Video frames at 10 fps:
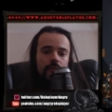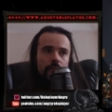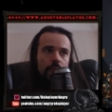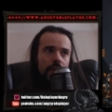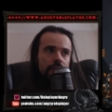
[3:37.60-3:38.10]

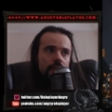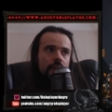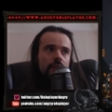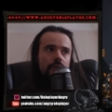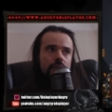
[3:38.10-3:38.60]

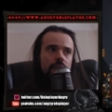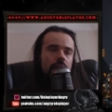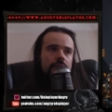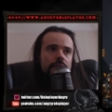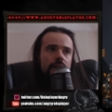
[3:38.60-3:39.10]
Basically, these
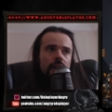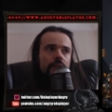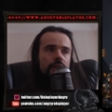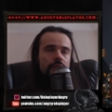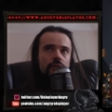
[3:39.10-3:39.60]
are Delve
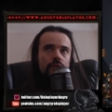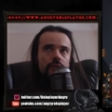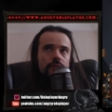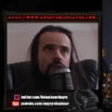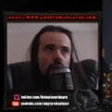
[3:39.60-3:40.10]

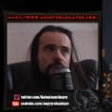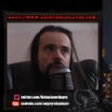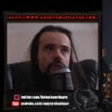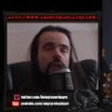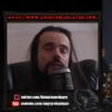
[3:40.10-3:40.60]
exclusive drops,
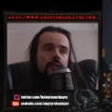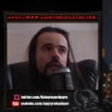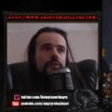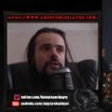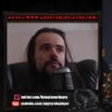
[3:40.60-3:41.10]
just
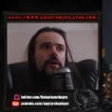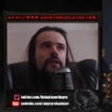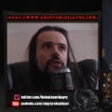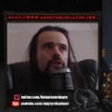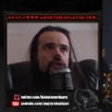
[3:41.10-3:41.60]
like the
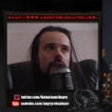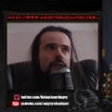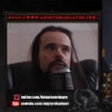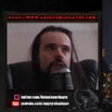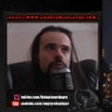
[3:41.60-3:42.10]
Spectre
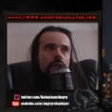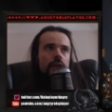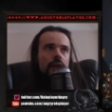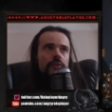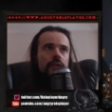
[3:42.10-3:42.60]
chest that we
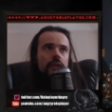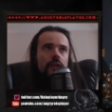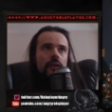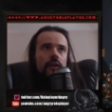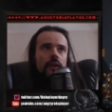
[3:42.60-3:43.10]
have
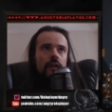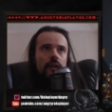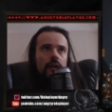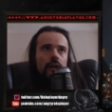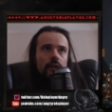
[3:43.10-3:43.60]
here,
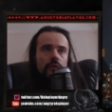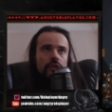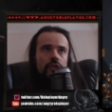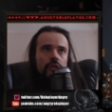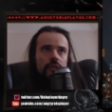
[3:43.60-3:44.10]

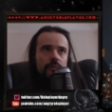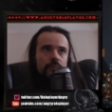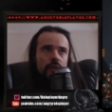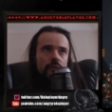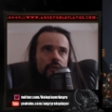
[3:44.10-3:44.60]
which is
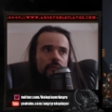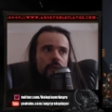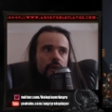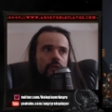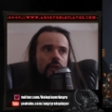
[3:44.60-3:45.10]
+1
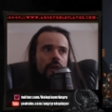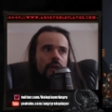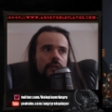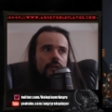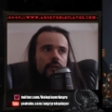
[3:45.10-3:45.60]
Spectre,
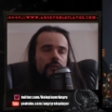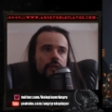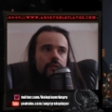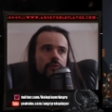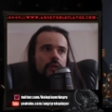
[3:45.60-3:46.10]
and
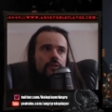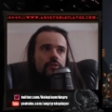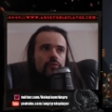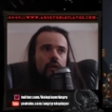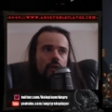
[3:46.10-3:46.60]
these rings
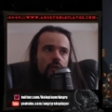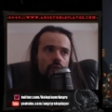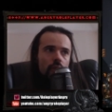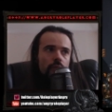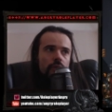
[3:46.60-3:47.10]

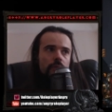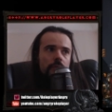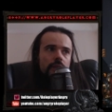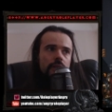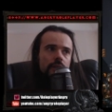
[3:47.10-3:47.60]
roll with the
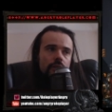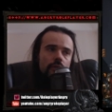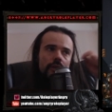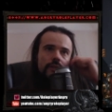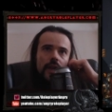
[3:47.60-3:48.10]
minion
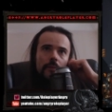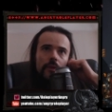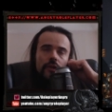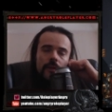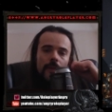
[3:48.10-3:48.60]
increased
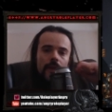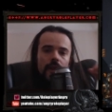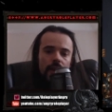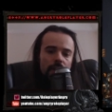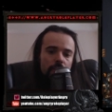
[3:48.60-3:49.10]
damage.
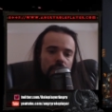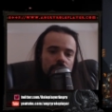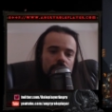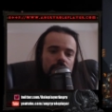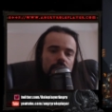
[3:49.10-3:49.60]
And
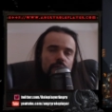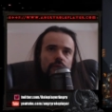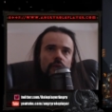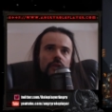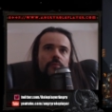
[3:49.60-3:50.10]
previously it
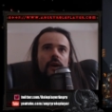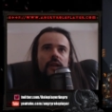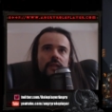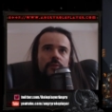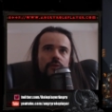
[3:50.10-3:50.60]
was only
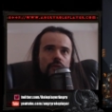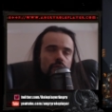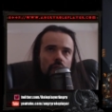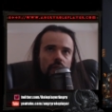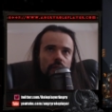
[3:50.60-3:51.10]
possible to
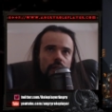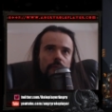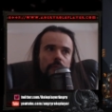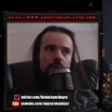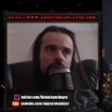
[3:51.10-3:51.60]
roll
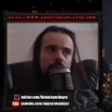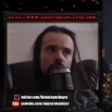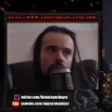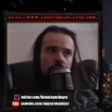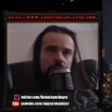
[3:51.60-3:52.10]
minion
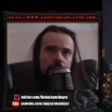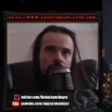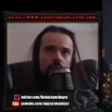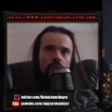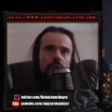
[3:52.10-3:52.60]
movement
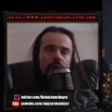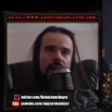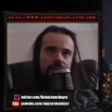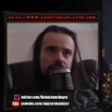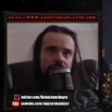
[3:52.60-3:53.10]
speed with the
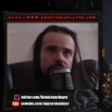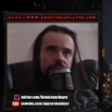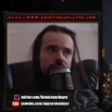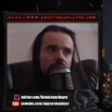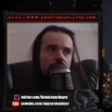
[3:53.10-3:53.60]
essences,